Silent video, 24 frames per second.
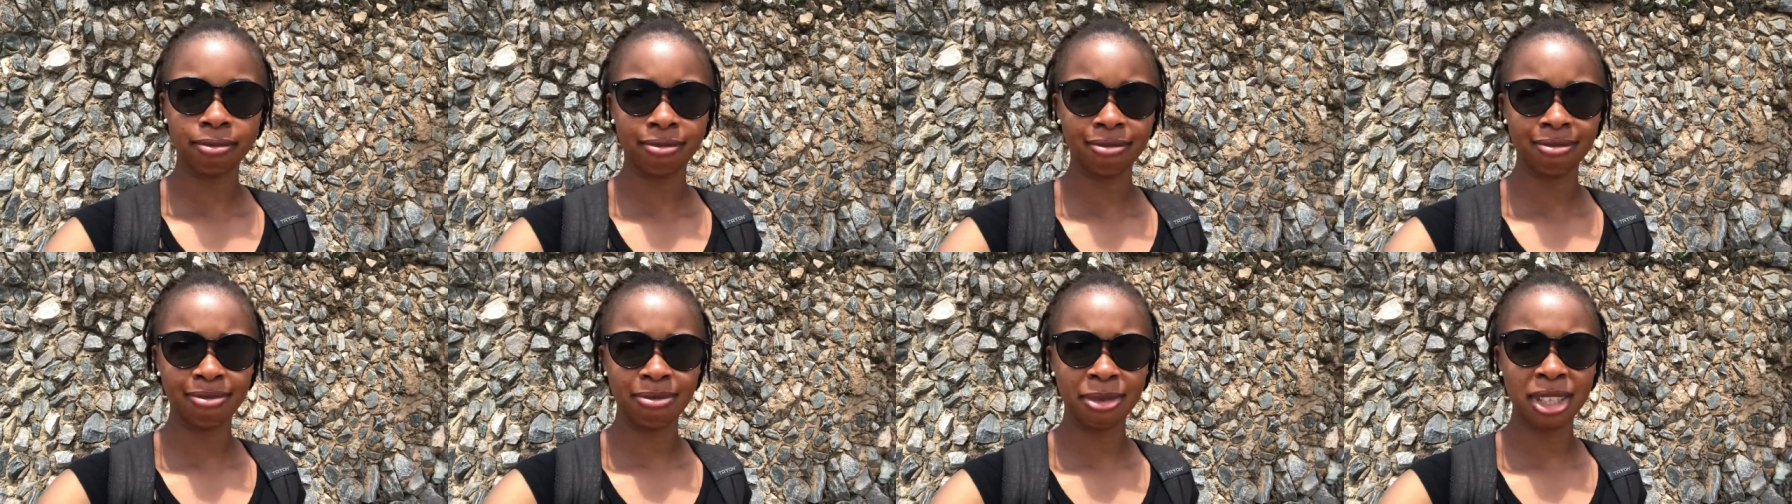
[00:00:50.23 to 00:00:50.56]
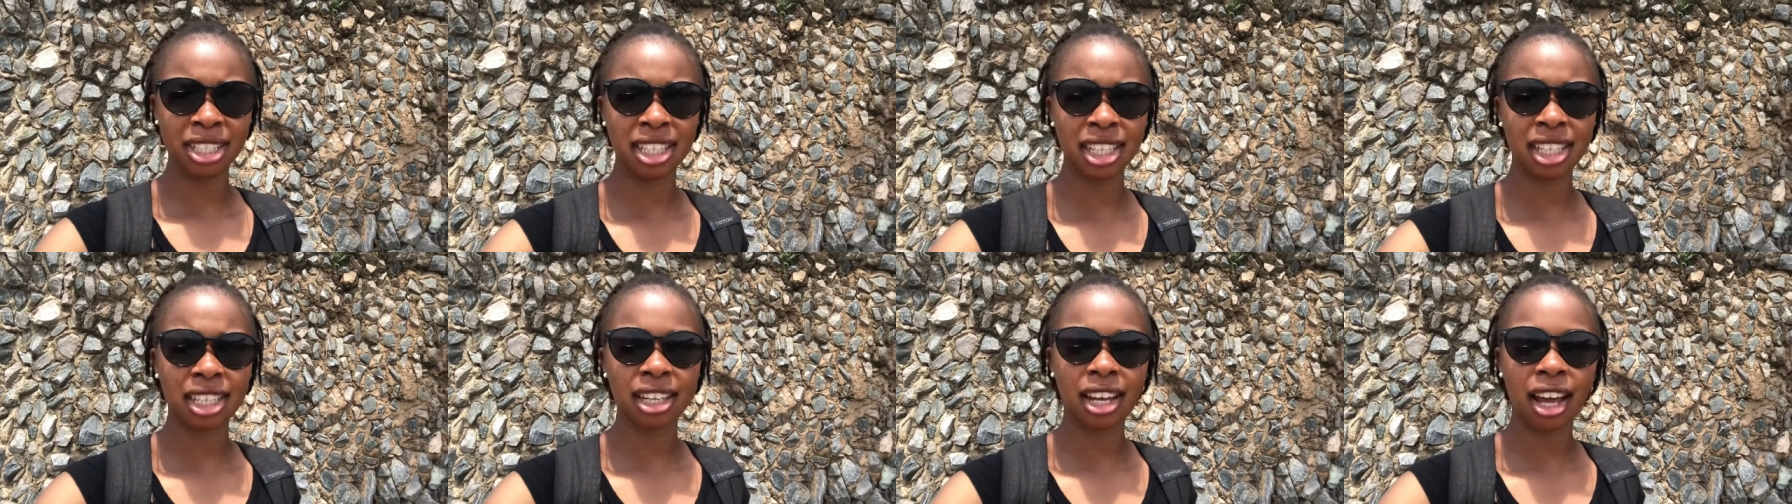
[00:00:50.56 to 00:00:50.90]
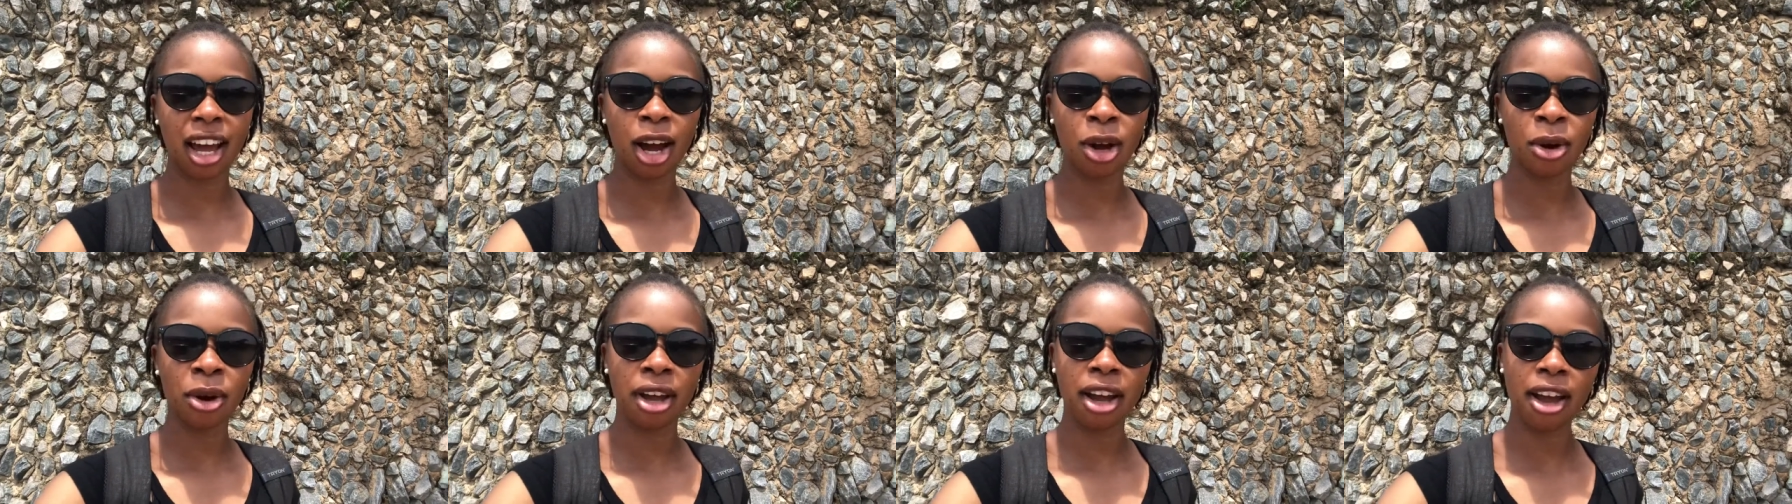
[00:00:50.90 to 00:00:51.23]
basically
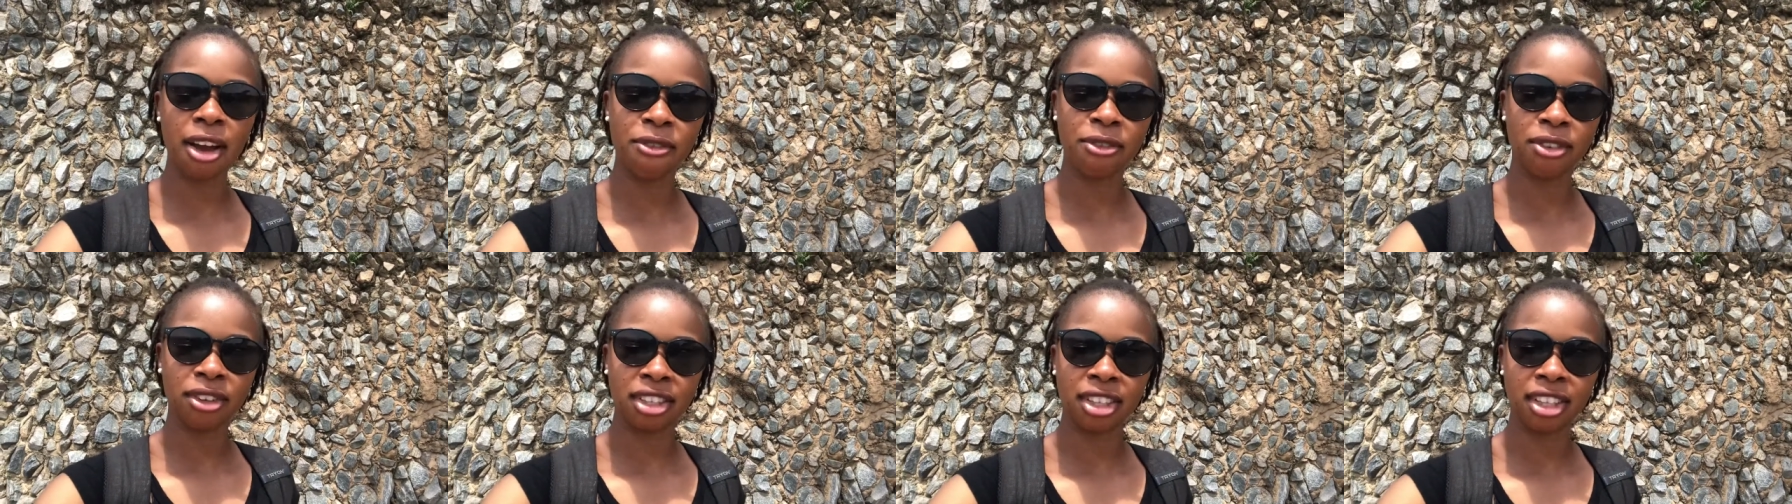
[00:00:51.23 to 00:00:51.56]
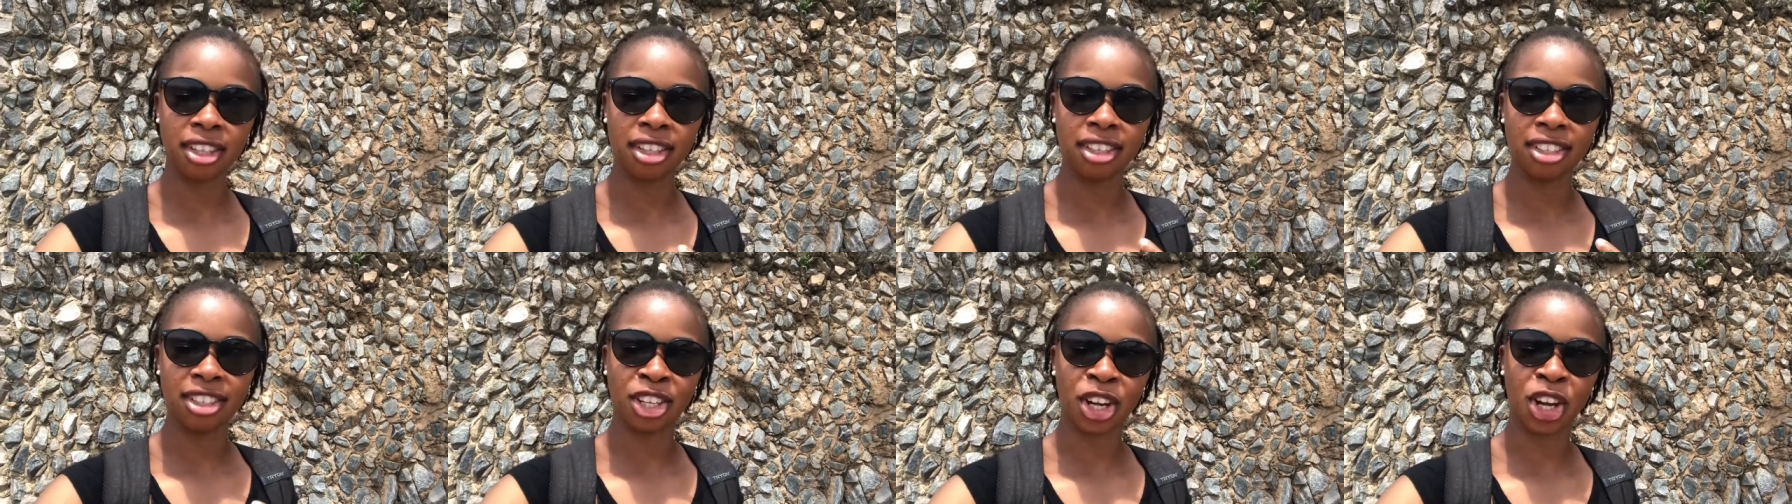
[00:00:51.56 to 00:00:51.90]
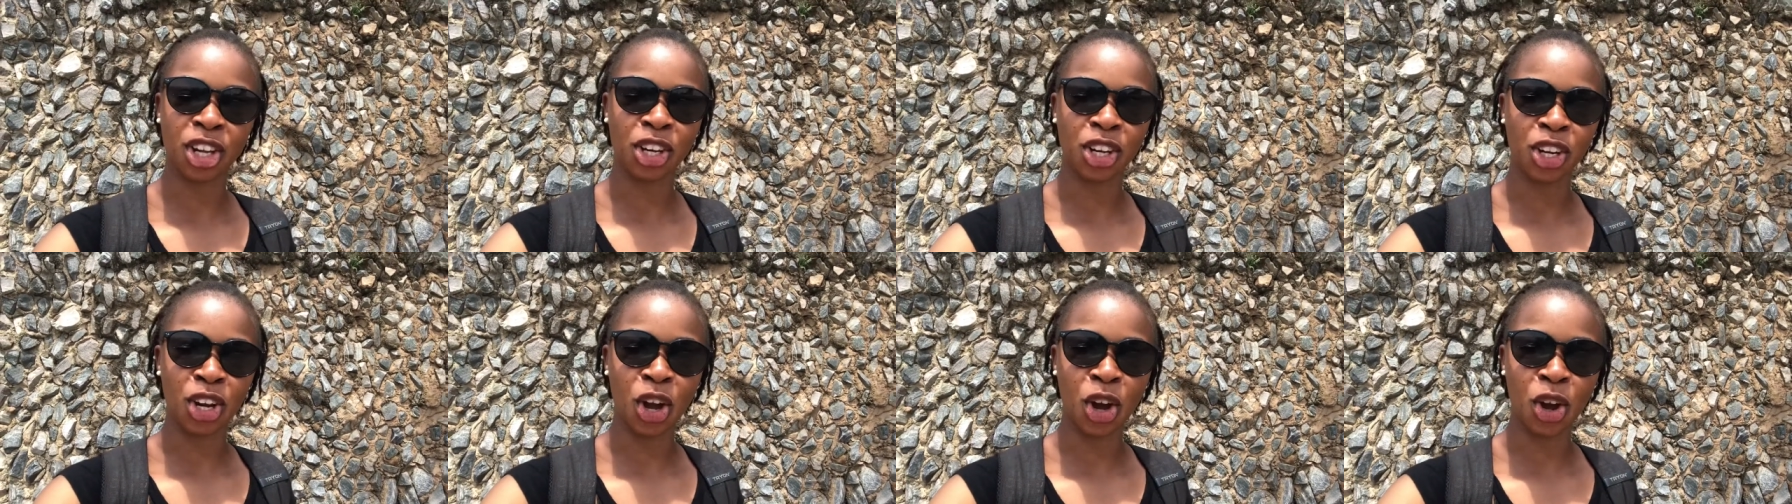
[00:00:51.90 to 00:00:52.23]
how everything is going to
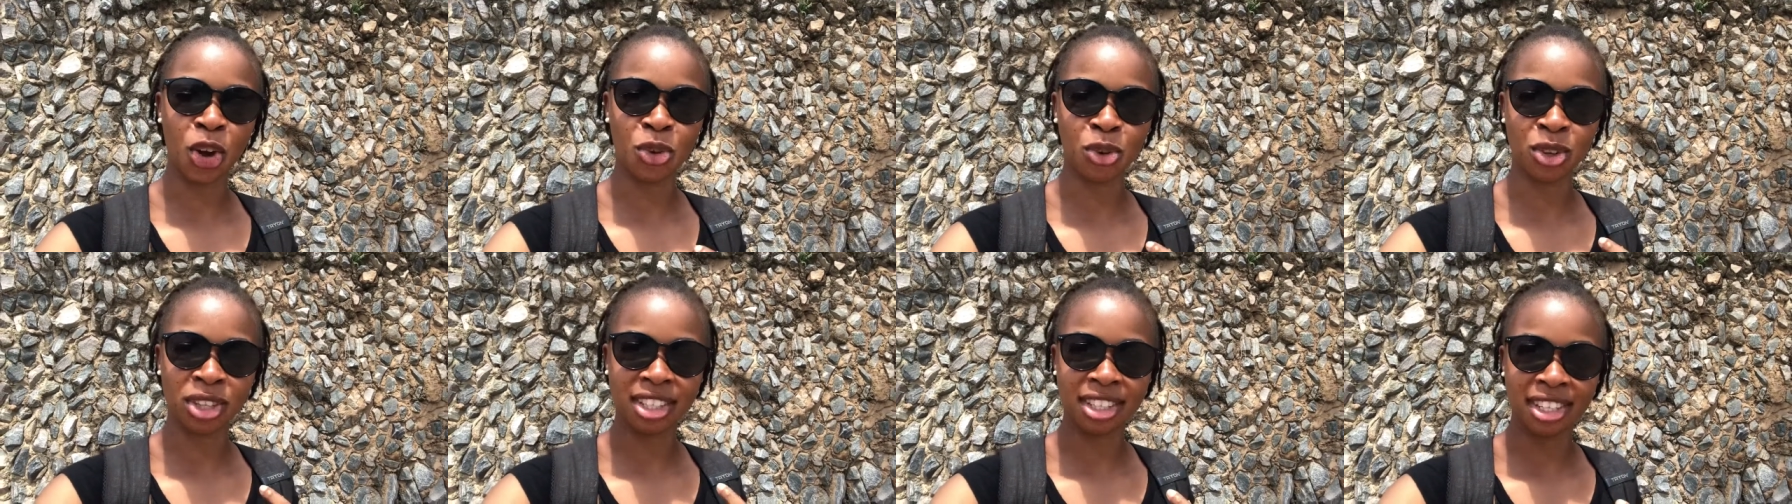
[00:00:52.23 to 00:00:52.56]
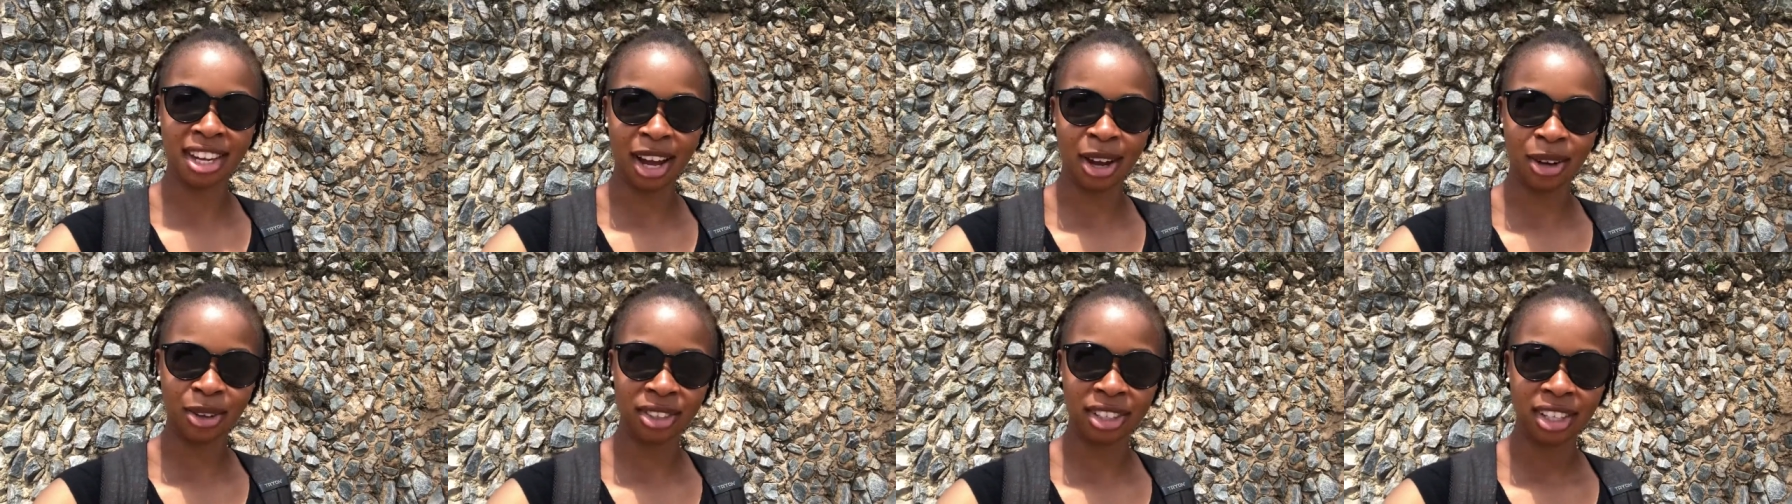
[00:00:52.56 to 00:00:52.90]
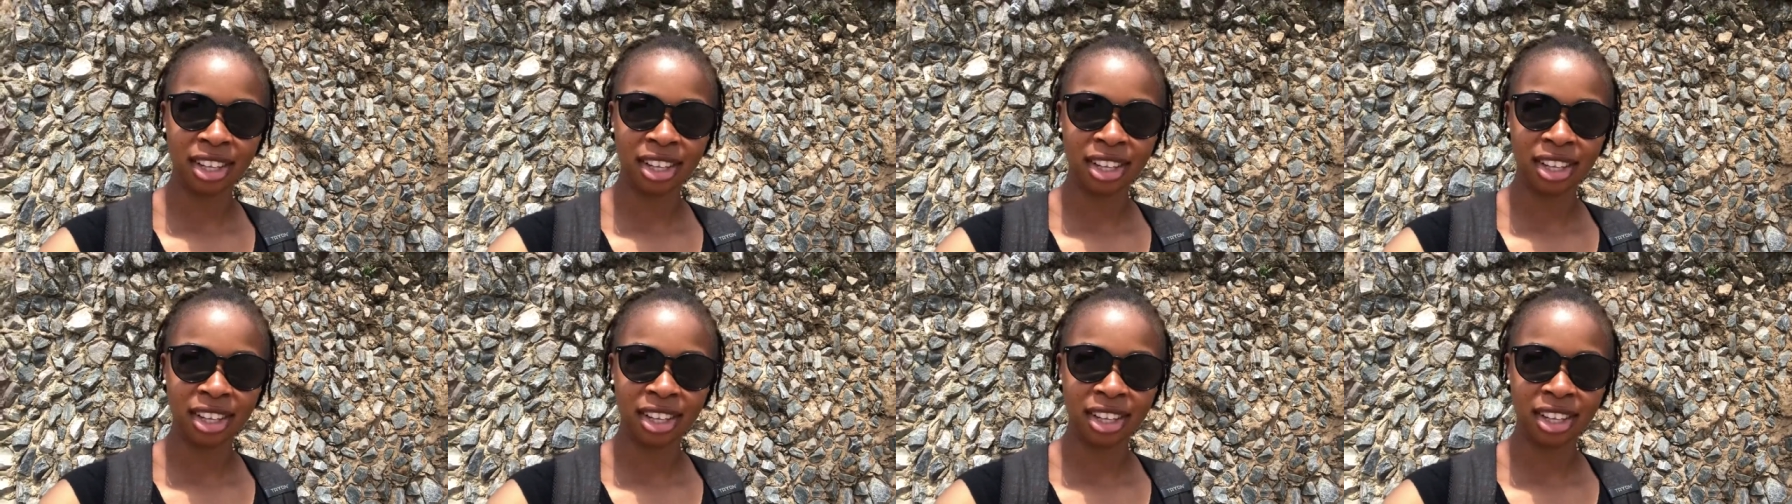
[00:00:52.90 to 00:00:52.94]
go down